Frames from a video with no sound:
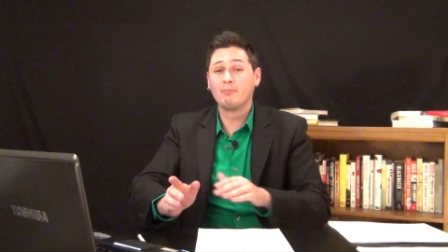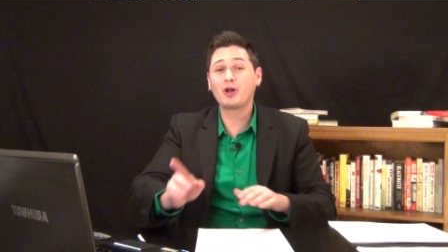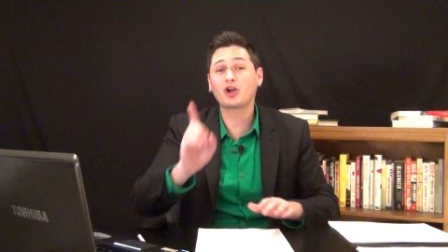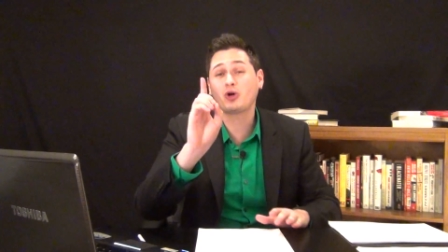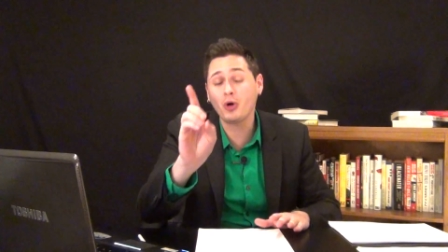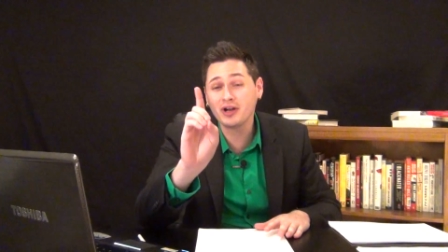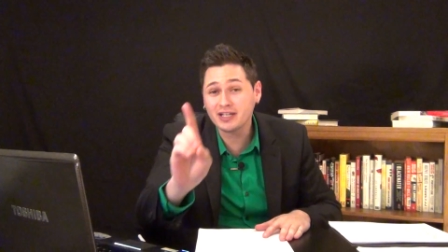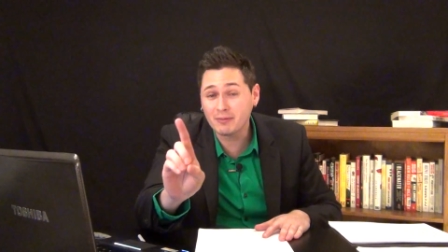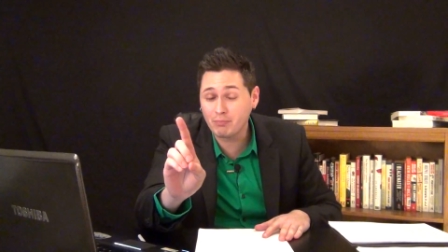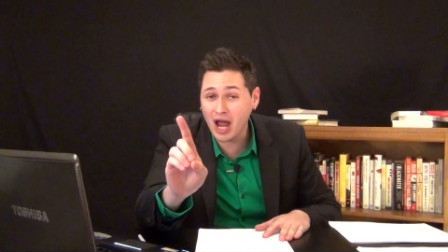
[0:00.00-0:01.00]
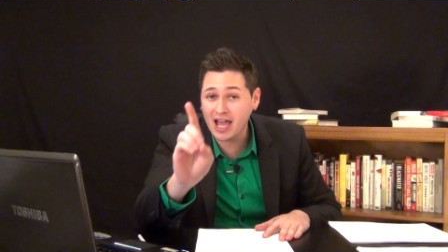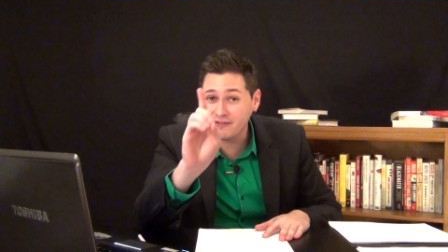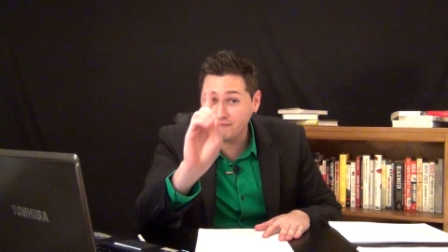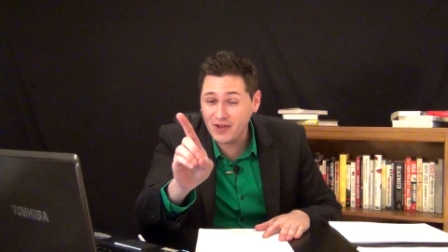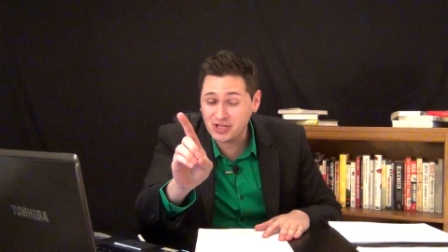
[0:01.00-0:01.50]
but according to
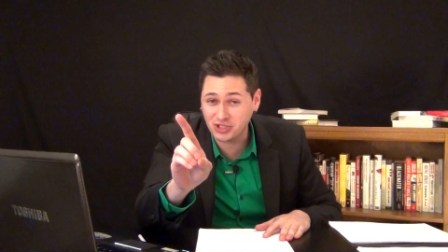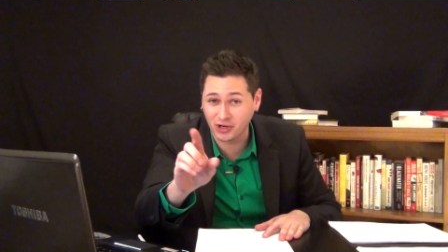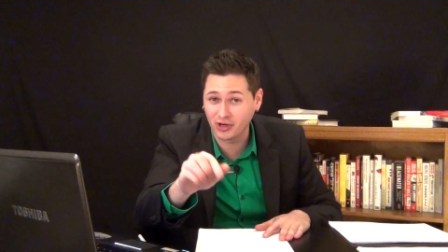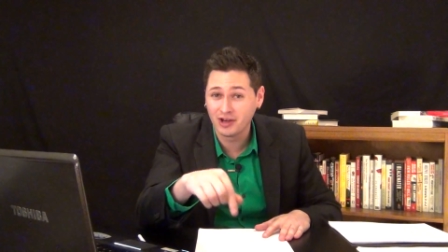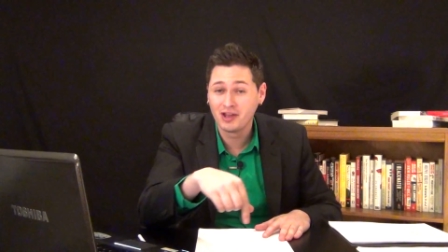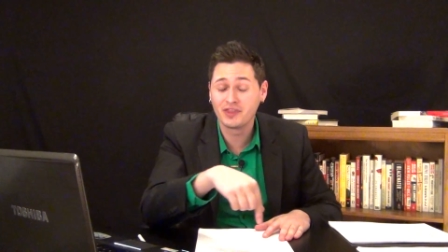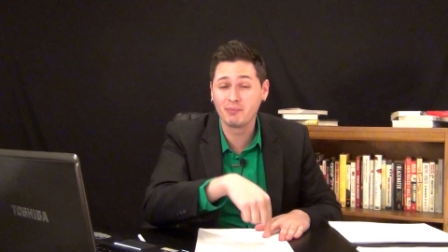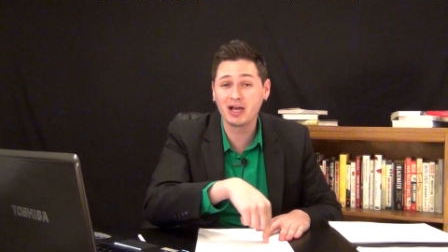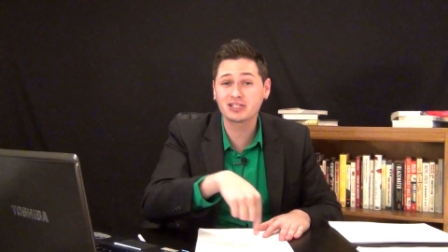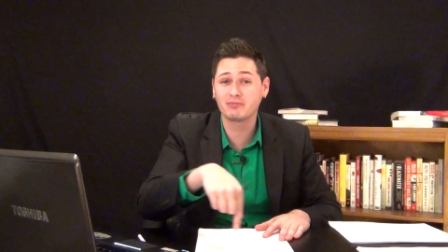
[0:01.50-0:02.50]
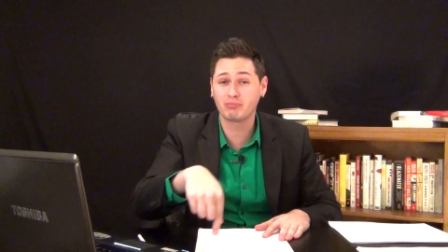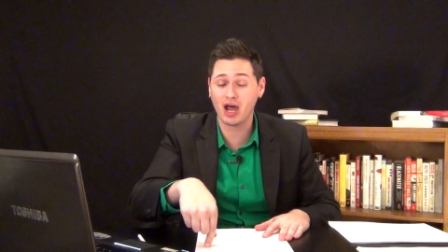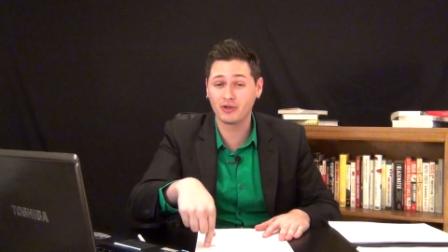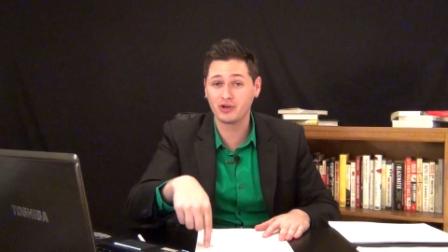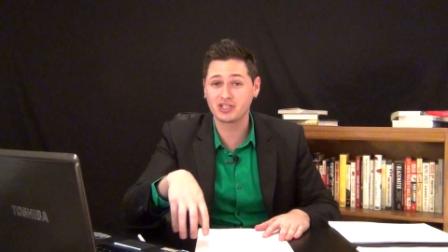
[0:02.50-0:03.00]
Bryan Fischer, the Muslim
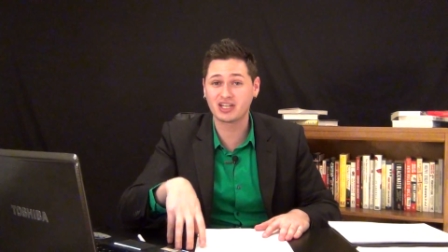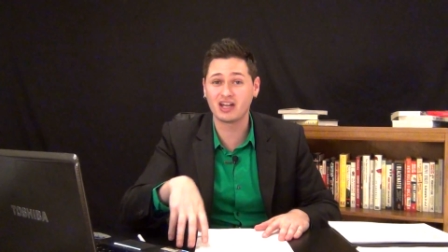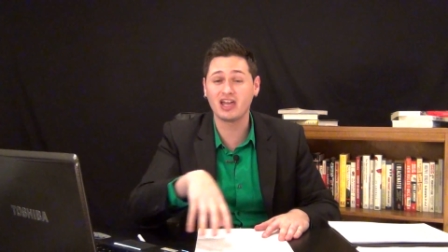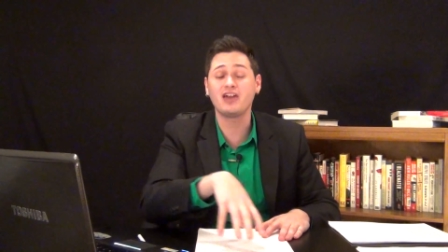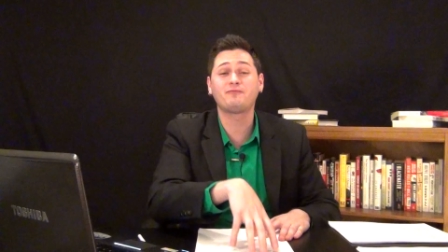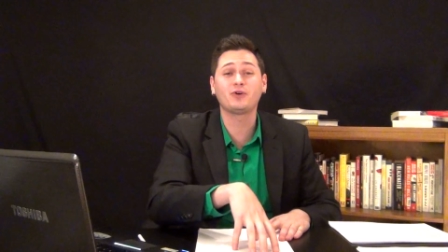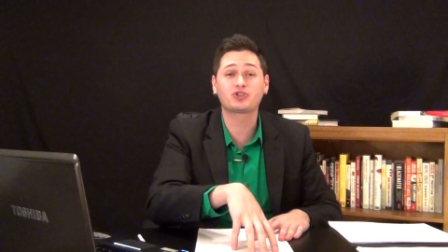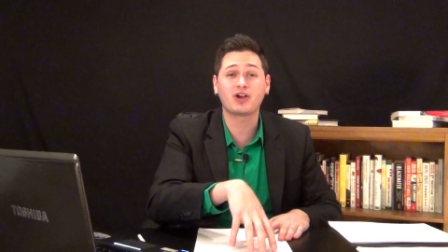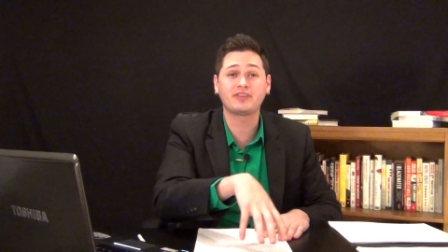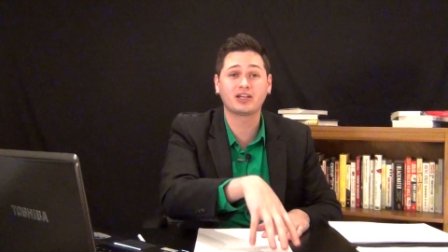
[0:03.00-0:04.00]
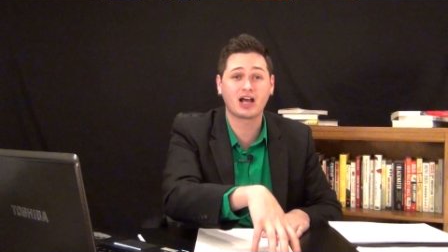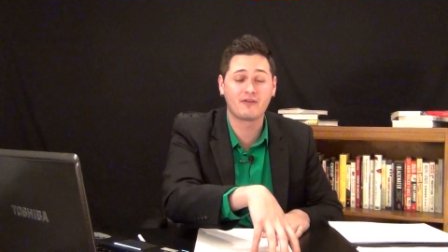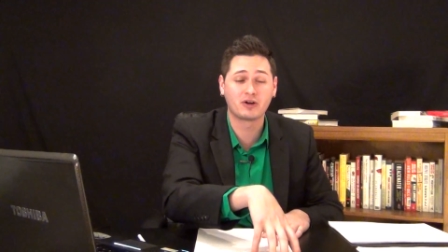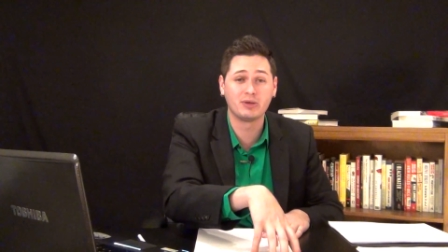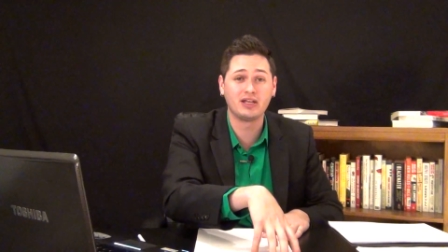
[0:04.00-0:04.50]
Brotherhood is going to infiltrate the
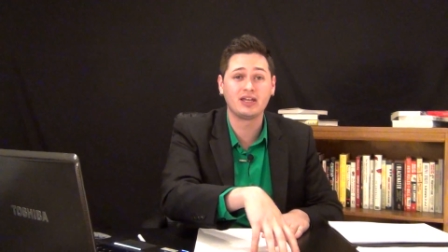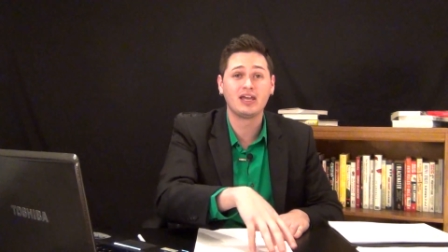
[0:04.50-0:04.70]
government